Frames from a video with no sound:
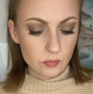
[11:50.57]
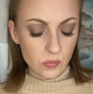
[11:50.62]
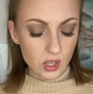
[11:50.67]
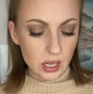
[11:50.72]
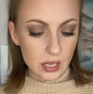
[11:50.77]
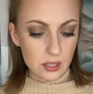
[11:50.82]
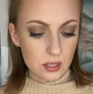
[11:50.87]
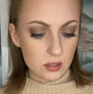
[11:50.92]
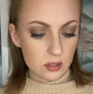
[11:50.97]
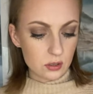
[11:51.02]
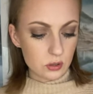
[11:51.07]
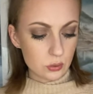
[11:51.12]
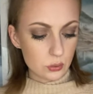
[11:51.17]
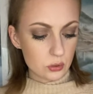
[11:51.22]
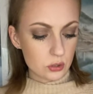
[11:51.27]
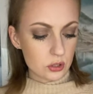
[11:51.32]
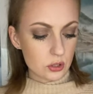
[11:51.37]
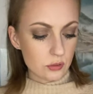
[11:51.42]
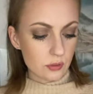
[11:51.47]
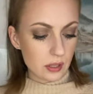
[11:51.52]
and an
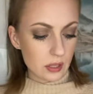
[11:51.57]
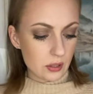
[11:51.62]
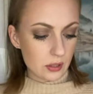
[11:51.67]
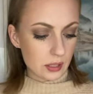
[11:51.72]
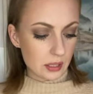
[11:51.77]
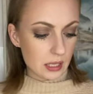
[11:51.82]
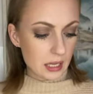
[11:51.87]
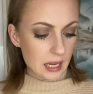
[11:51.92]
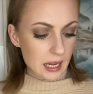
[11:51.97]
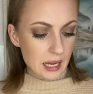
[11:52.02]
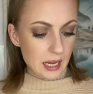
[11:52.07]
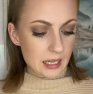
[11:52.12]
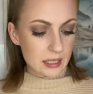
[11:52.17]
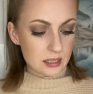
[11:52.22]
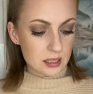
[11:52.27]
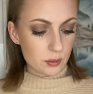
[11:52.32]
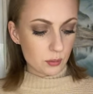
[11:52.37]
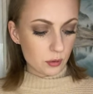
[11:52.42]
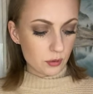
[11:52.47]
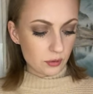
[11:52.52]
illusion around it. And
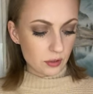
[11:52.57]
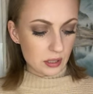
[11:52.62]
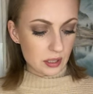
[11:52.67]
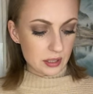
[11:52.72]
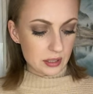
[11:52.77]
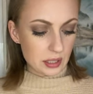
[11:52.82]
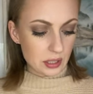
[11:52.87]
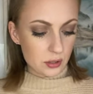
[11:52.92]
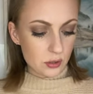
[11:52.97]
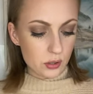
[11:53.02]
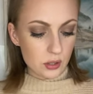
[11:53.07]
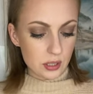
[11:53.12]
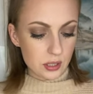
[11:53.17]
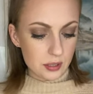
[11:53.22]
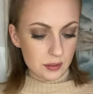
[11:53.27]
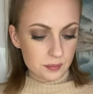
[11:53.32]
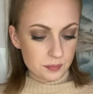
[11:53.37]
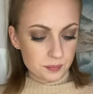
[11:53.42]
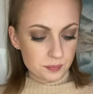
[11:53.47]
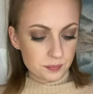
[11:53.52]
someone felt like they
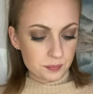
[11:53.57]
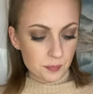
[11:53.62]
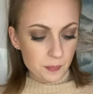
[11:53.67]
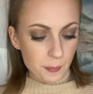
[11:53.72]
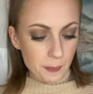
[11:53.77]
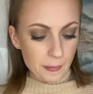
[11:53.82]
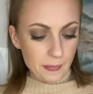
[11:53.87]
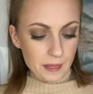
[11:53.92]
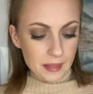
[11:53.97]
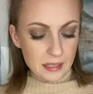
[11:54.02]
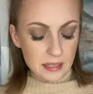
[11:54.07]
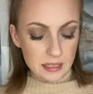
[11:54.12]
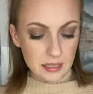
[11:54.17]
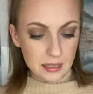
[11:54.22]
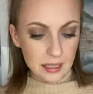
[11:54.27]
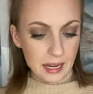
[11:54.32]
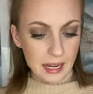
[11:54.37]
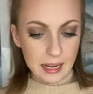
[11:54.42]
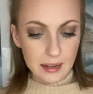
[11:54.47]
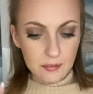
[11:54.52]
couldn't, they
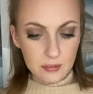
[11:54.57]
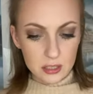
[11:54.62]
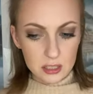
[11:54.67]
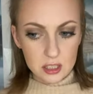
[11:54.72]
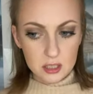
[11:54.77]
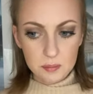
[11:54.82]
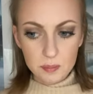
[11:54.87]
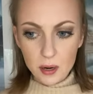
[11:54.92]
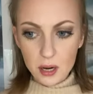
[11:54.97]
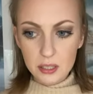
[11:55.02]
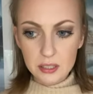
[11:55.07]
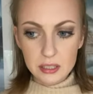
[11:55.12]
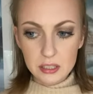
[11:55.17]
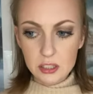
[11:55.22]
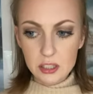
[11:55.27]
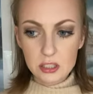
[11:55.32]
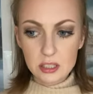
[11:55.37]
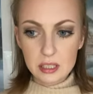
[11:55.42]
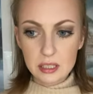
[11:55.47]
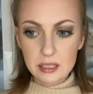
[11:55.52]
didn't have the spark. They
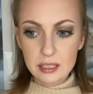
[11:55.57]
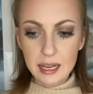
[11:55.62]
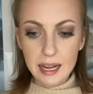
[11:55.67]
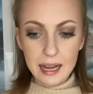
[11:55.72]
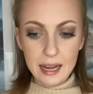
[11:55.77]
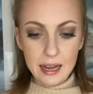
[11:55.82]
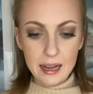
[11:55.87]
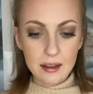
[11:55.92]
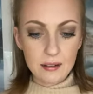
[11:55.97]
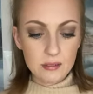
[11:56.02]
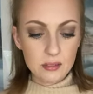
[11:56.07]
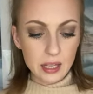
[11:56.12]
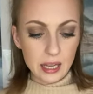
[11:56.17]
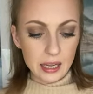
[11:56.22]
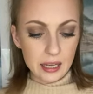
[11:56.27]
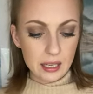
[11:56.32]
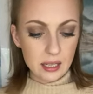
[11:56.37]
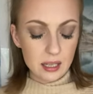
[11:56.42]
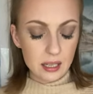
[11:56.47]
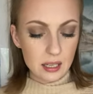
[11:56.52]
just didn't have
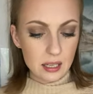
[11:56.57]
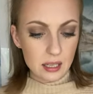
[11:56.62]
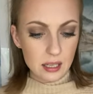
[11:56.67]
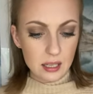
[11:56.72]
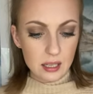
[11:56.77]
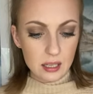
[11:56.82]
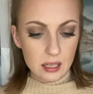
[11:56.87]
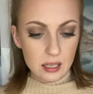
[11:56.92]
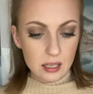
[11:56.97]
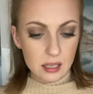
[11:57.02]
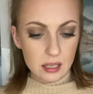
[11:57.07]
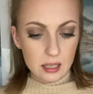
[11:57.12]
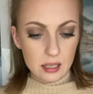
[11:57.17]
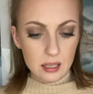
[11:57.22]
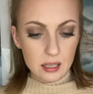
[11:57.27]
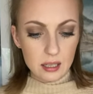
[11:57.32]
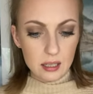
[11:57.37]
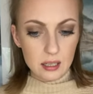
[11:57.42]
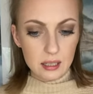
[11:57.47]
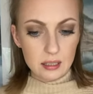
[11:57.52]
like,
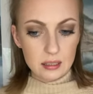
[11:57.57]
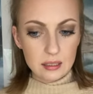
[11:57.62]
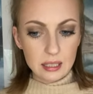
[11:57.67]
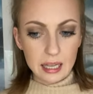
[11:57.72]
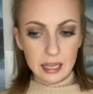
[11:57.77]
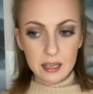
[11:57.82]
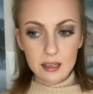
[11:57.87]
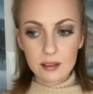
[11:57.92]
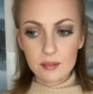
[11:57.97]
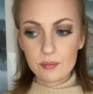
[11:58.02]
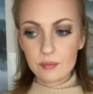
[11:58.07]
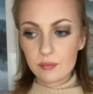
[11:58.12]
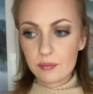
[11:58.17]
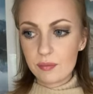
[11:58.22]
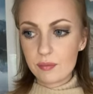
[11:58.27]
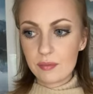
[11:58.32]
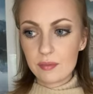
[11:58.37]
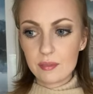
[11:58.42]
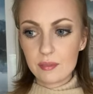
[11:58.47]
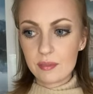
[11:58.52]
like
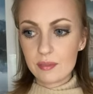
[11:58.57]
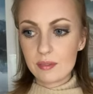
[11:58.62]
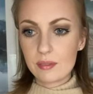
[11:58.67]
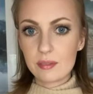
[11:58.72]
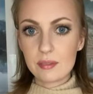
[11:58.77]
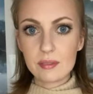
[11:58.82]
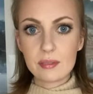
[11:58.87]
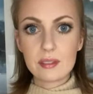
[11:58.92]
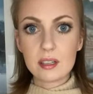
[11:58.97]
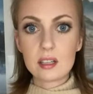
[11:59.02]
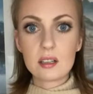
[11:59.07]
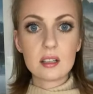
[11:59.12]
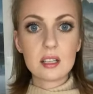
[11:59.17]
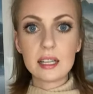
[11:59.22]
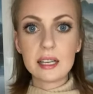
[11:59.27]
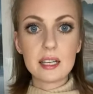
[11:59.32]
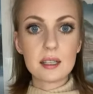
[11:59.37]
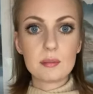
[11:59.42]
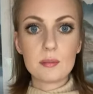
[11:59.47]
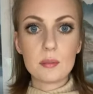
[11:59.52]
the click